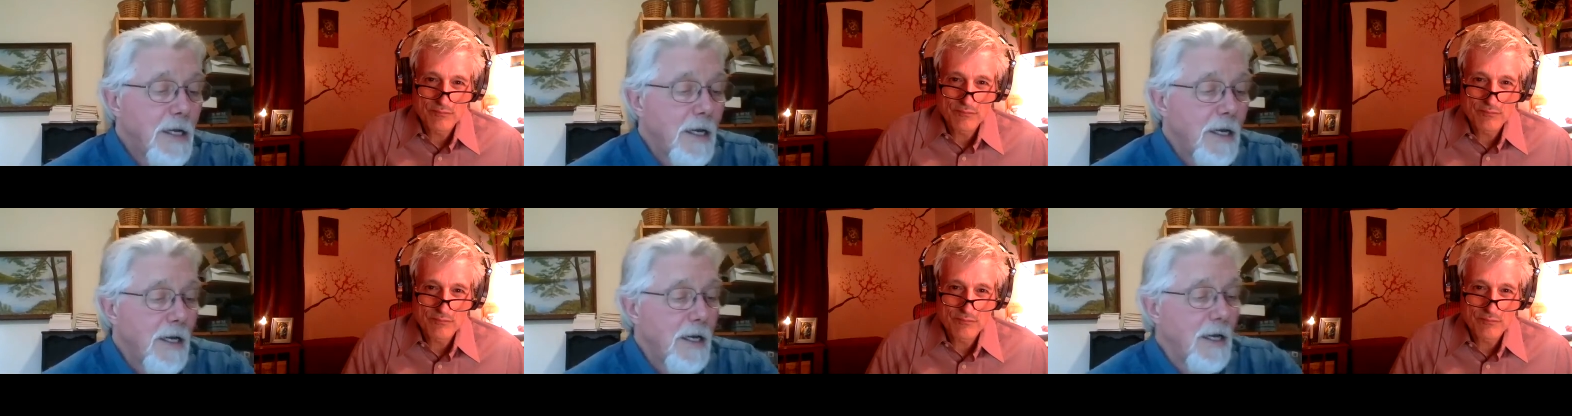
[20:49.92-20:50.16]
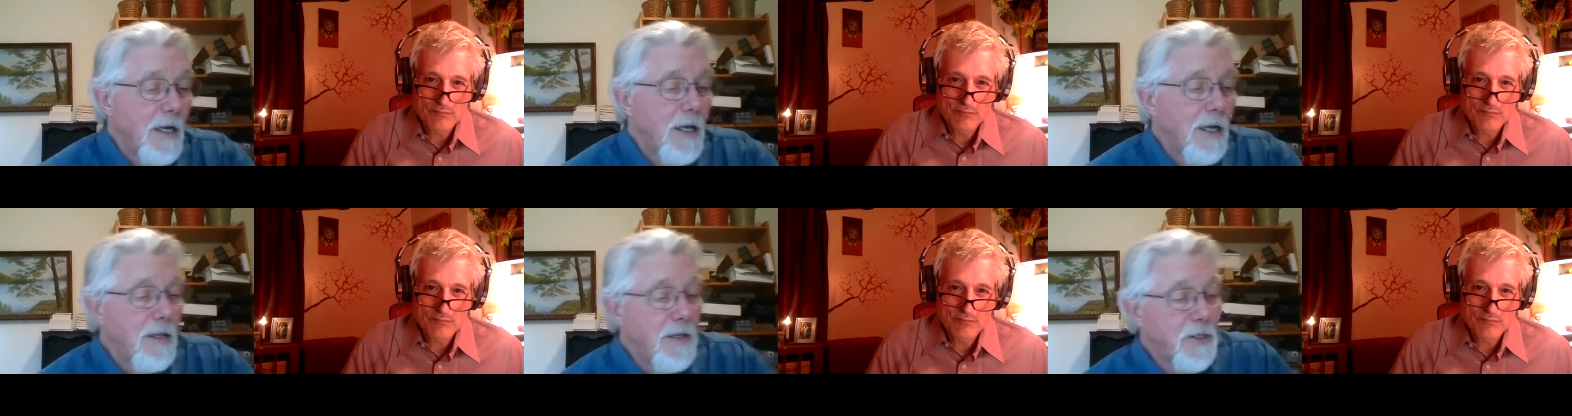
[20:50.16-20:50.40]

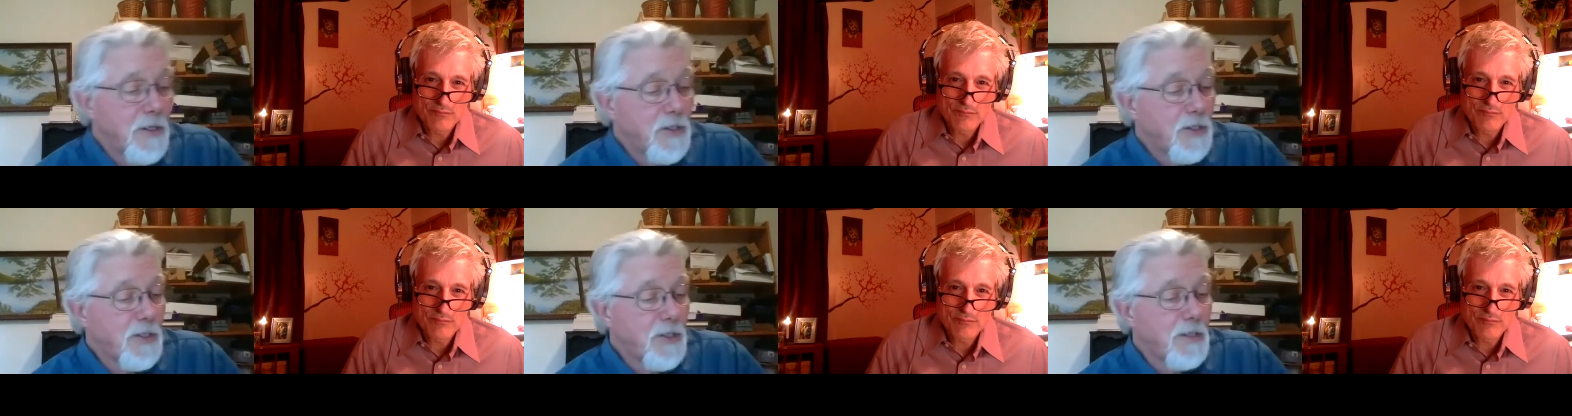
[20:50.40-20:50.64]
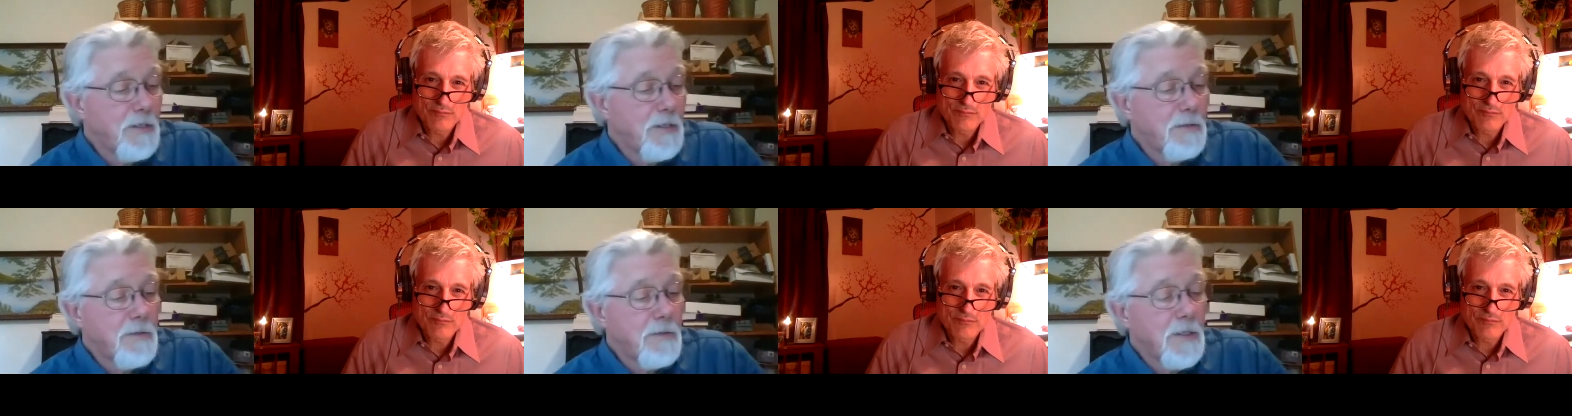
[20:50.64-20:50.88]
Speaker 1: and this
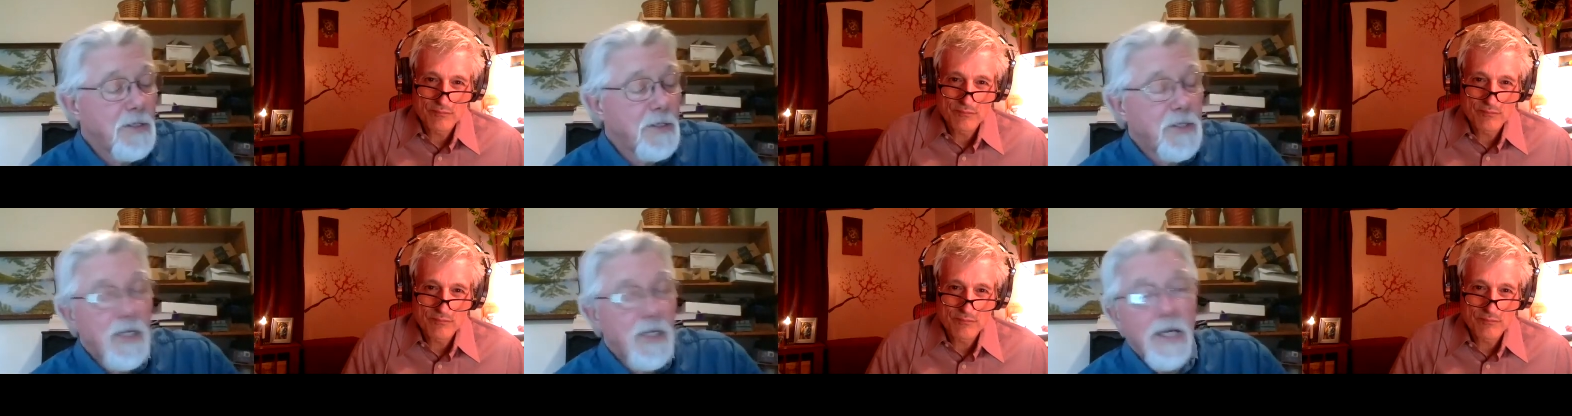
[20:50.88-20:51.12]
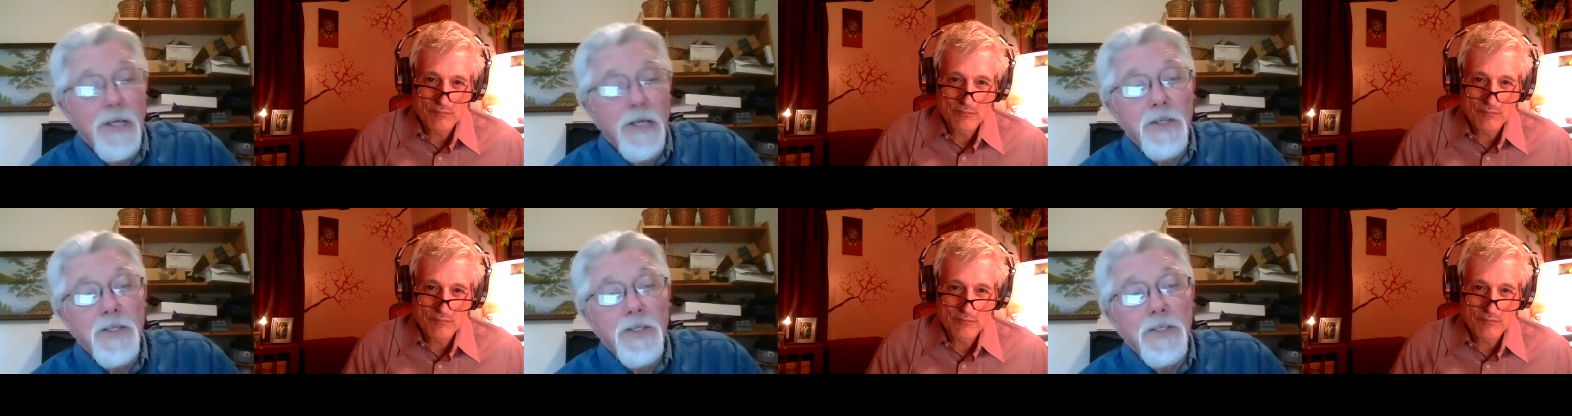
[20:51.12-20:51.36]
this
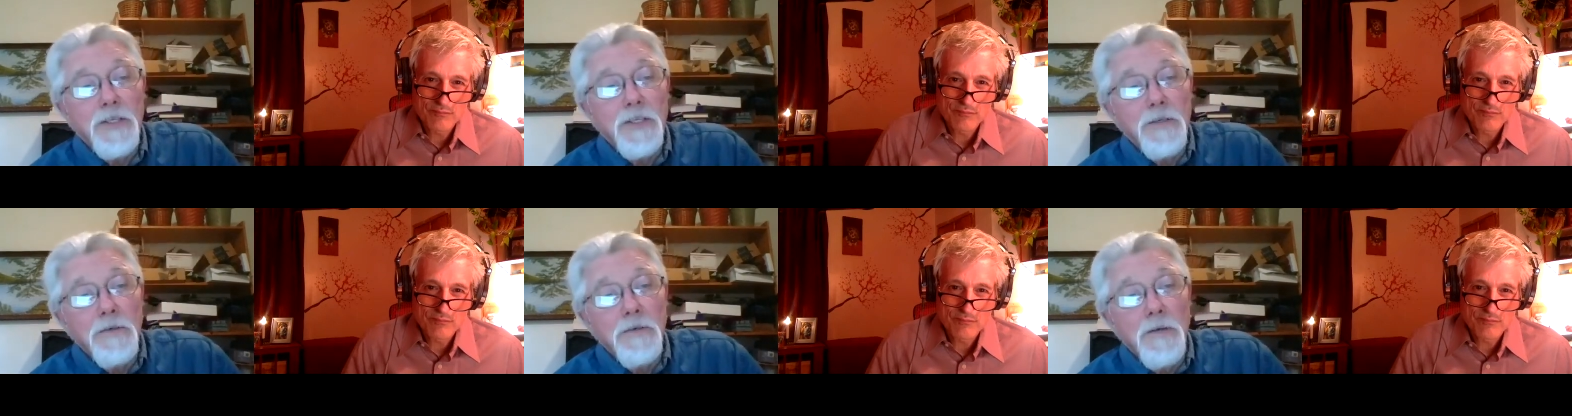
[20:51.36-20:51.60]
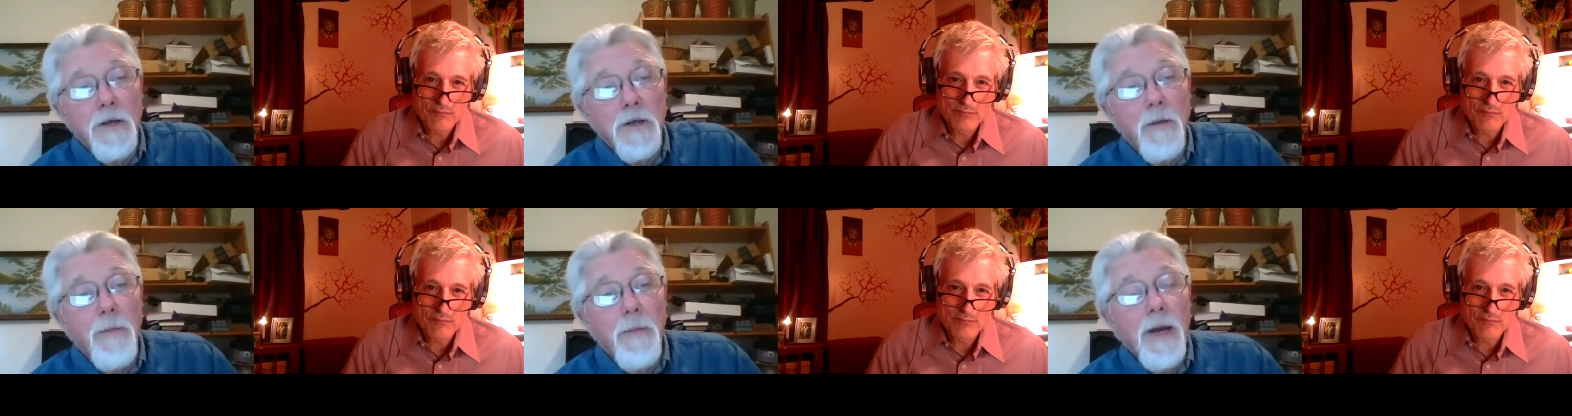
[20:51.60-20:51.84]

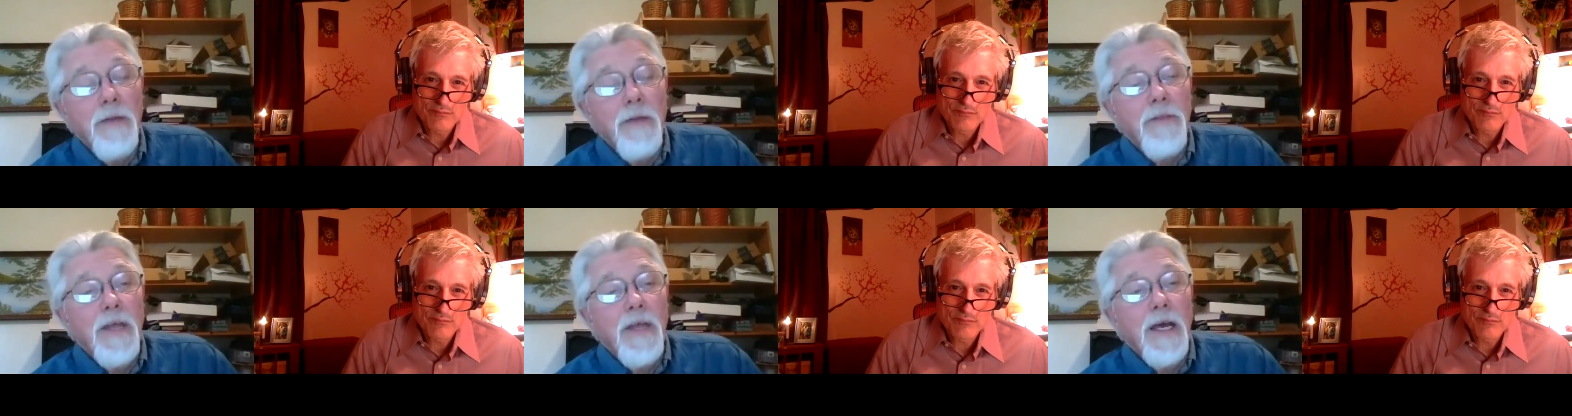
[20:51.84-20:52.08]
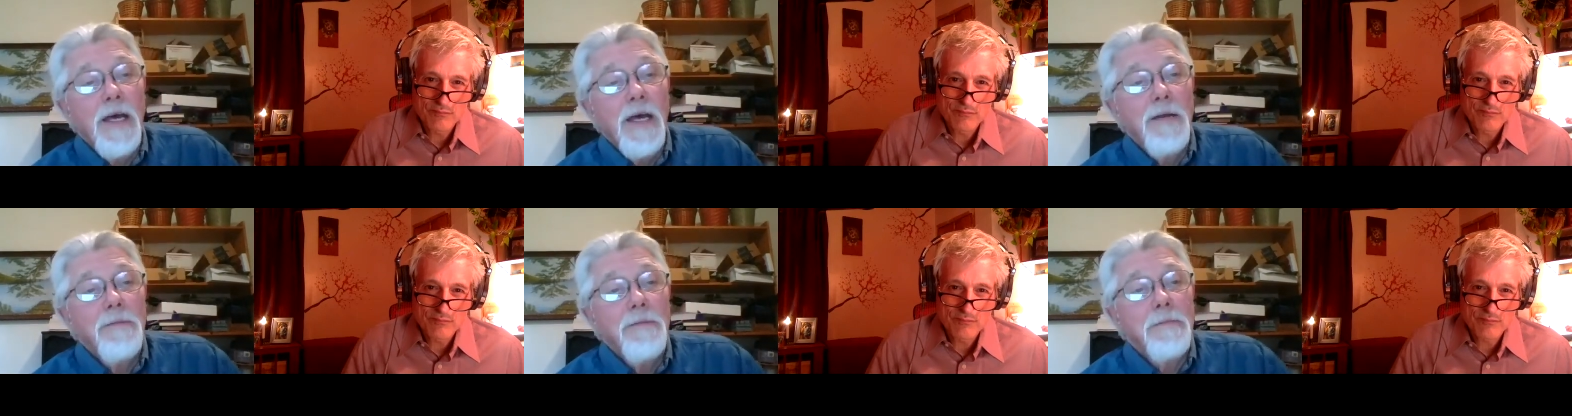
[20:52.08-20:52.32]
tells about
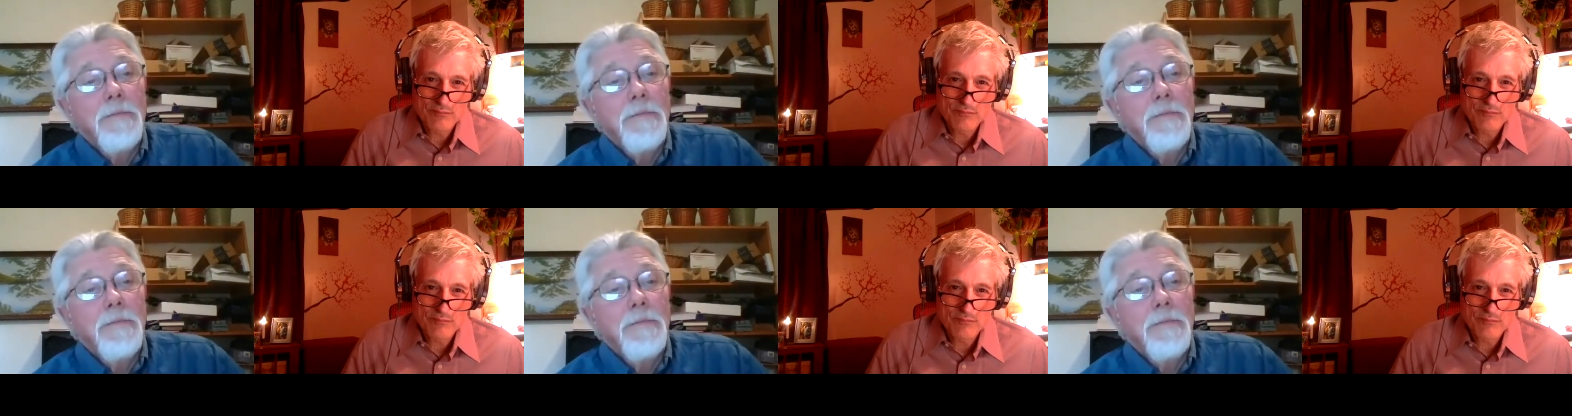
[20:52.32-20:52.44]
that.